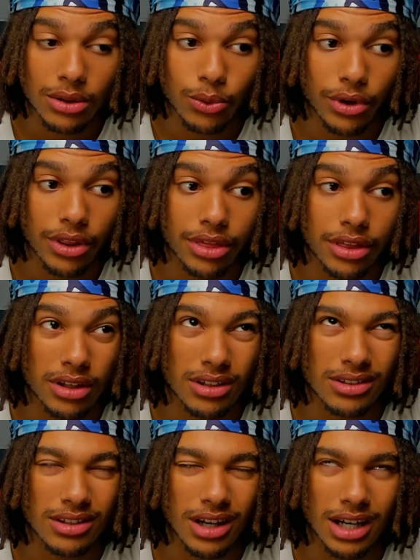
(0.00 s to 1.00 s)

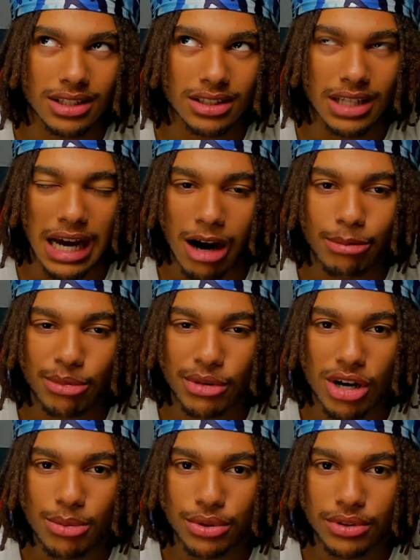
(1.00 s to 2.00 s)
within, I think, the album
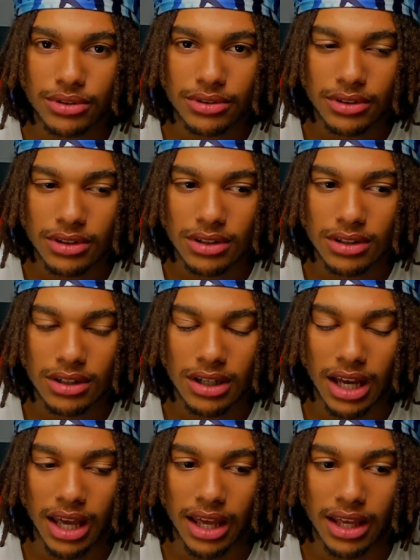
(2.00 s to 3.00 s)
cover,
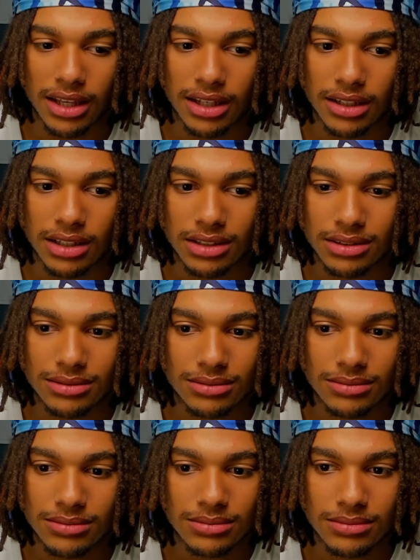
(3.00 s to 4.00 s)
and
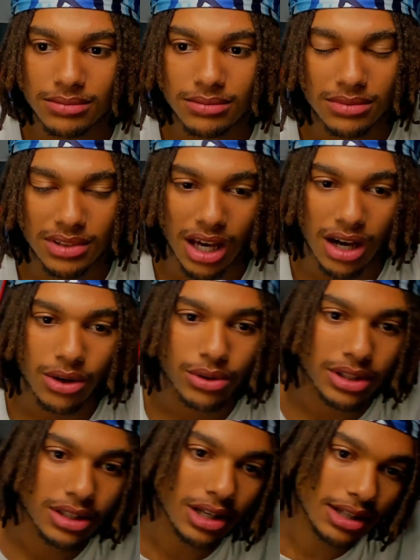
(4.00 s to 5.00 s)
now
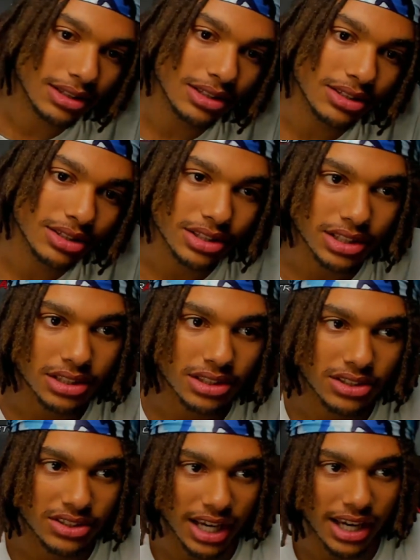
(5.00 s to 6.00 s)
he got this shit
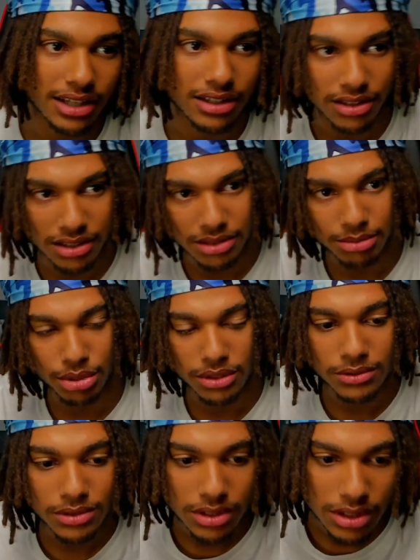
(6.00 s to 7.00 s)
tatted on him,
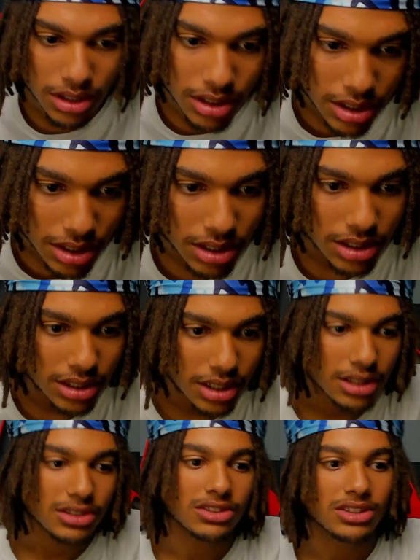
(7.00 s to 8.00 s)
bro. You
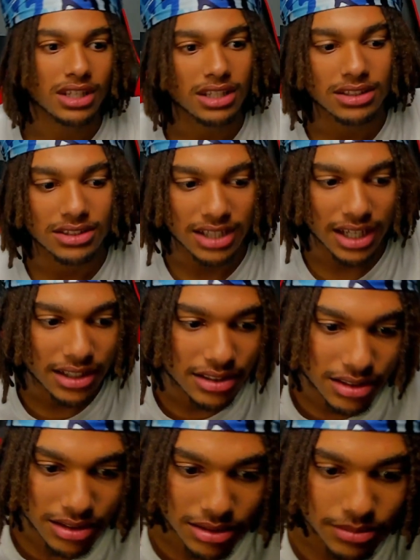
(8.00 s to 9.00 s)
got Satan
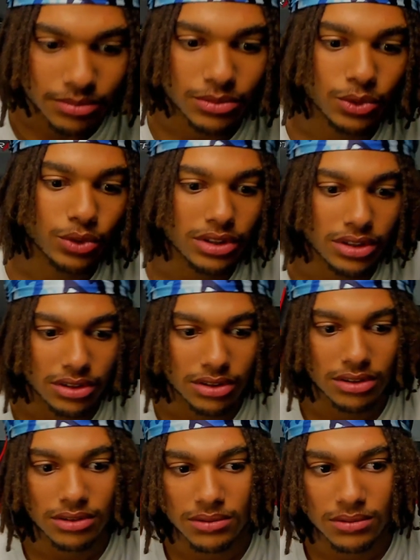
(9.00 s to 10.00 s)
tatted on him, which
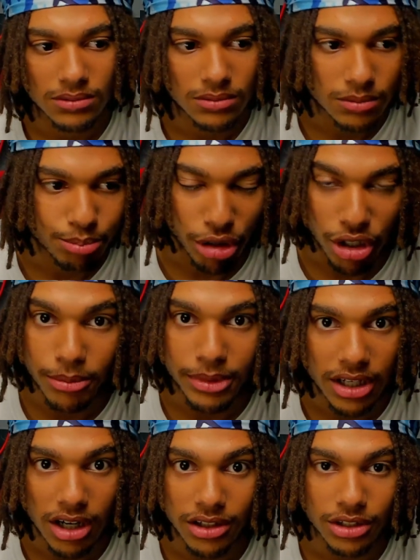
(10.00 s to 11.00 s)
is
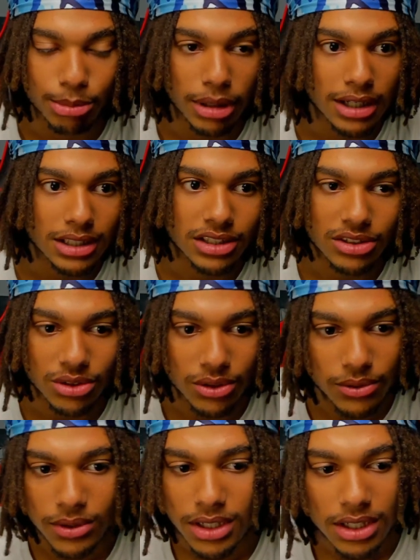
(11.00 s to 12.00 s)
permanent on your body.
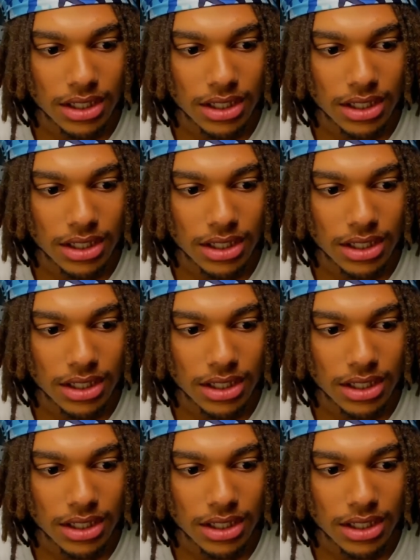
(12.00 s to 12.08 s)
So